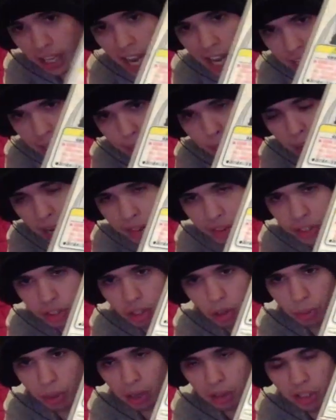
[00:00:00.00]
I did buy this
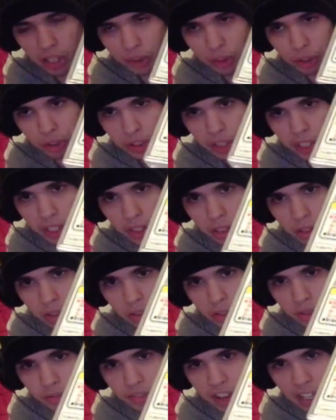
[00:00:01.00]
though when I was like 13.
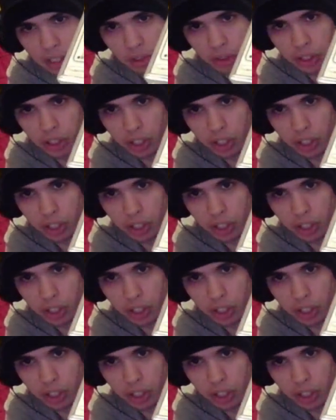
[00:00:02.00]
Factory.